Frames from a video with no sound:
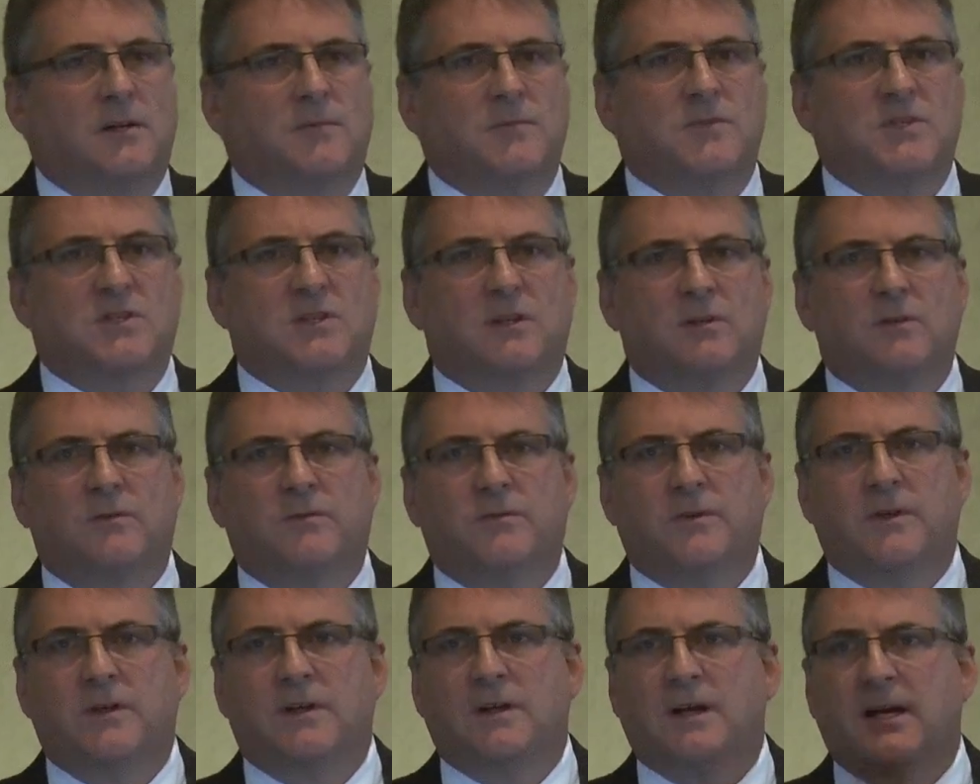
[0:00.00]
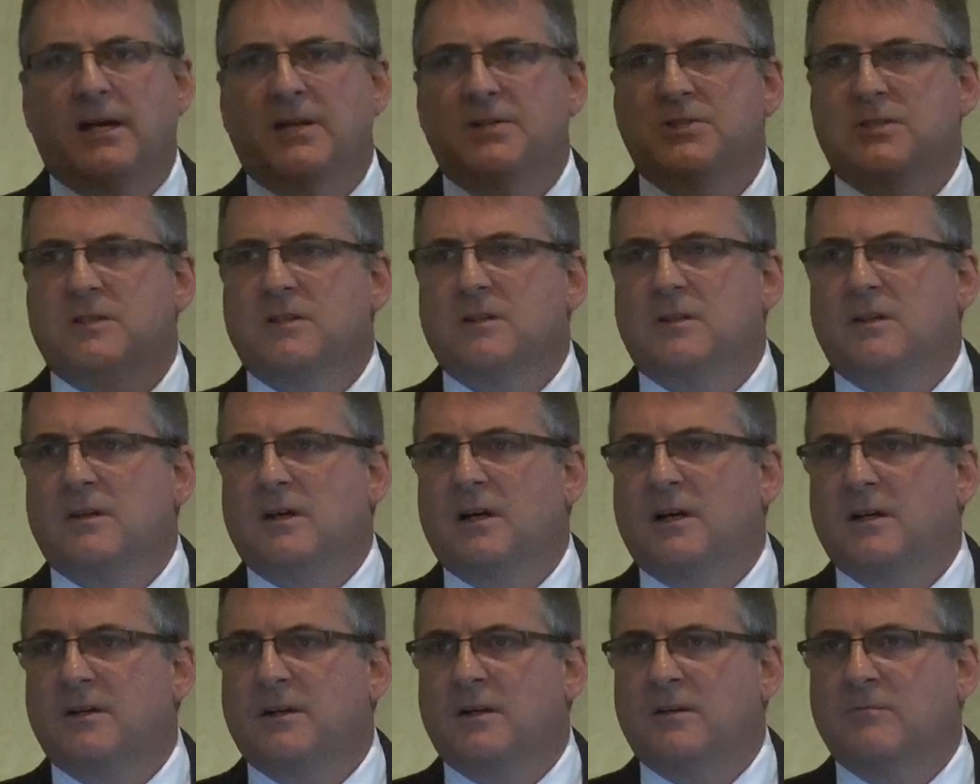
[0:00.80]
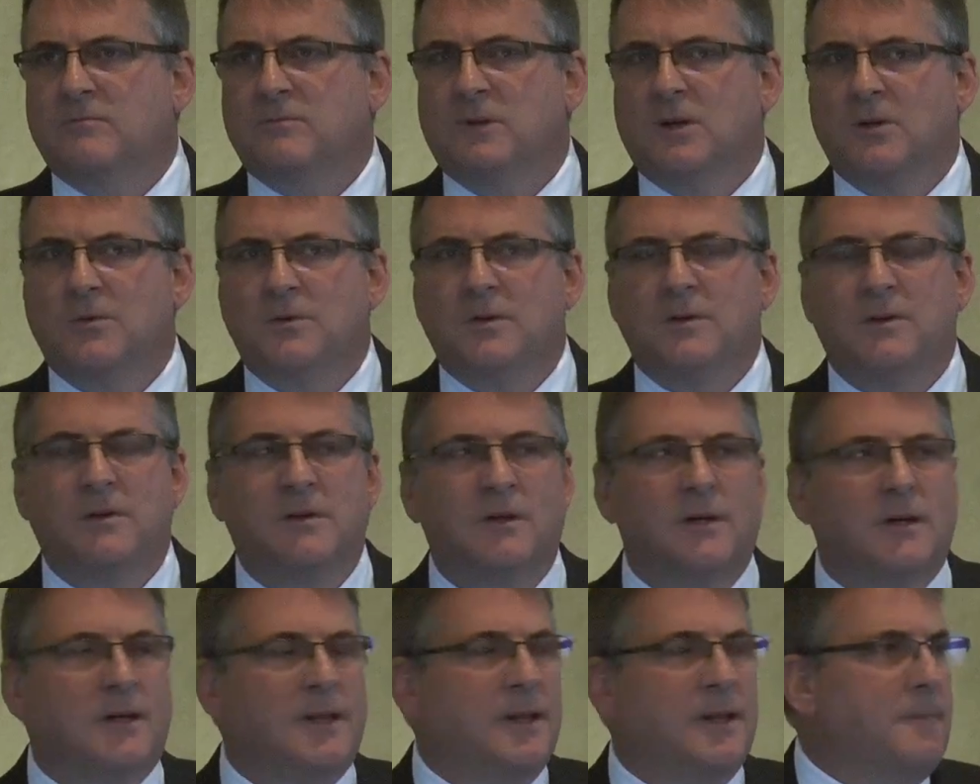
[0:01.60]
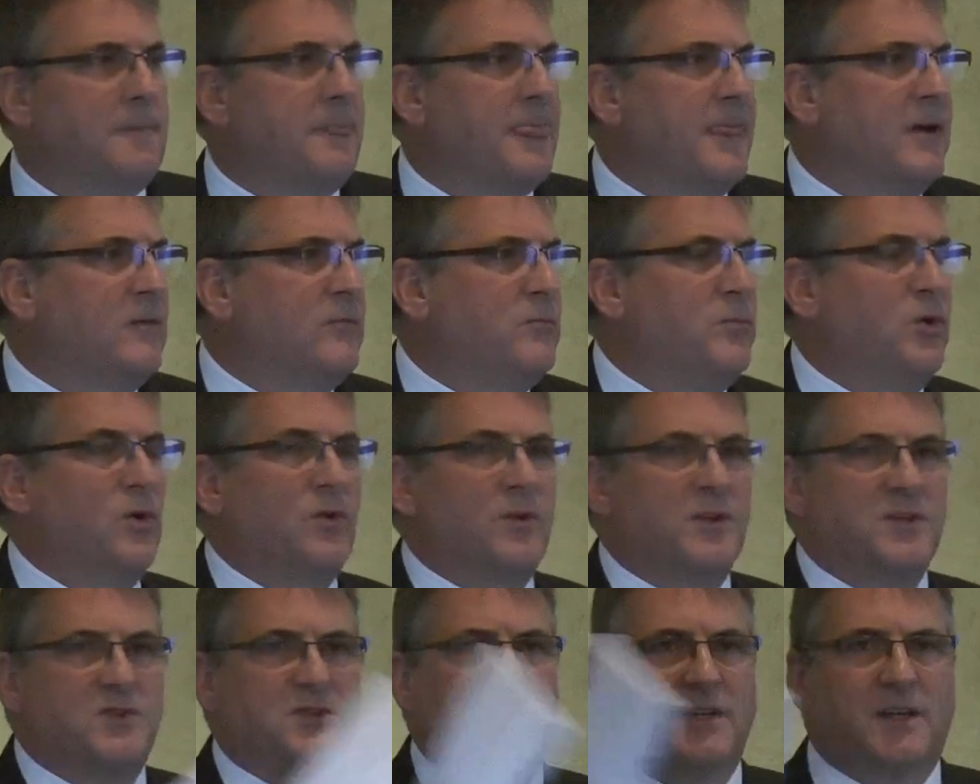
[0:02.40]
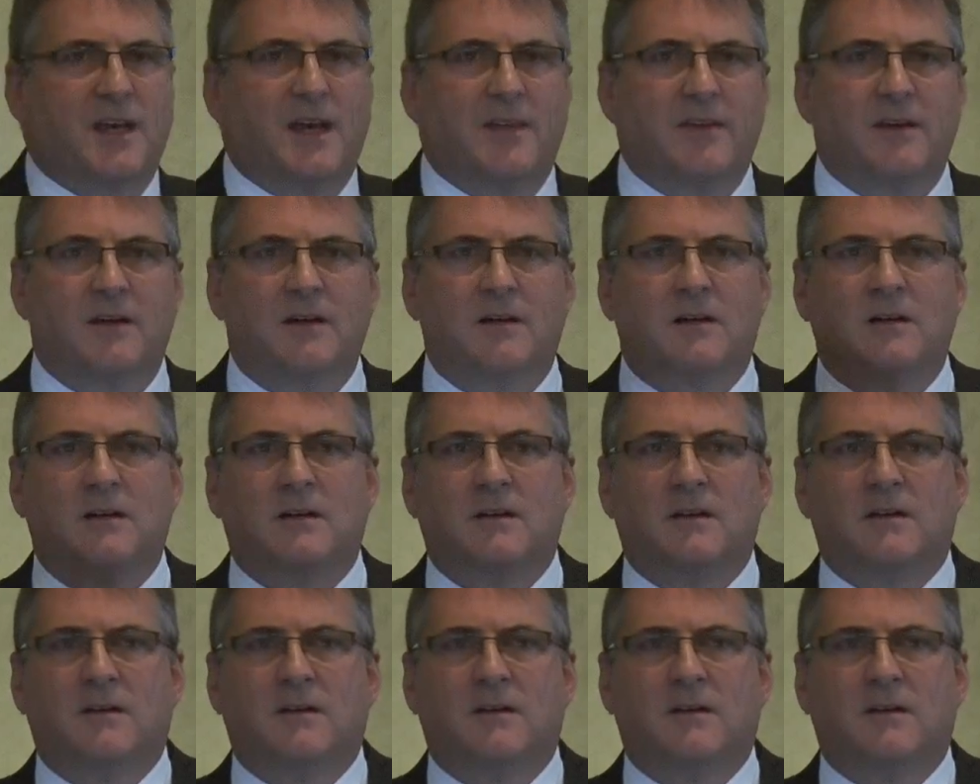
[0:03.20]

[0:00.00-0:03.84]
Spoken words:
Sophie, Angela and Ronan have put this together.